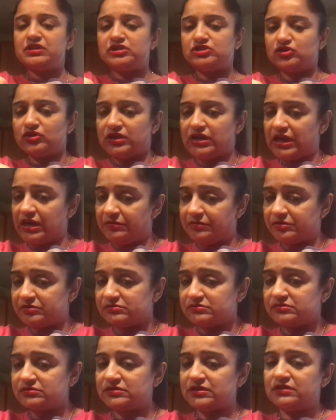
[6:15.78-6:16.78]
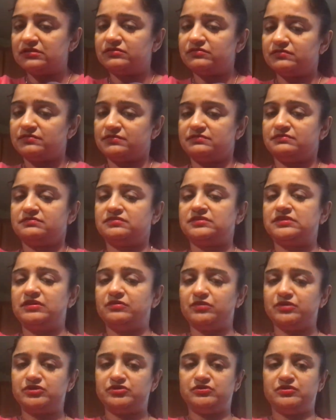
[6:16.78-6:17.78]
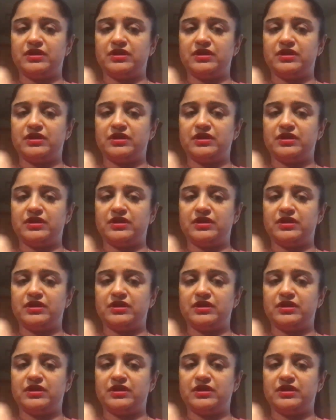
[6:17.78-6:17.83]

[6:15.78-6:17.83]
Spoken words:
read your labels and see what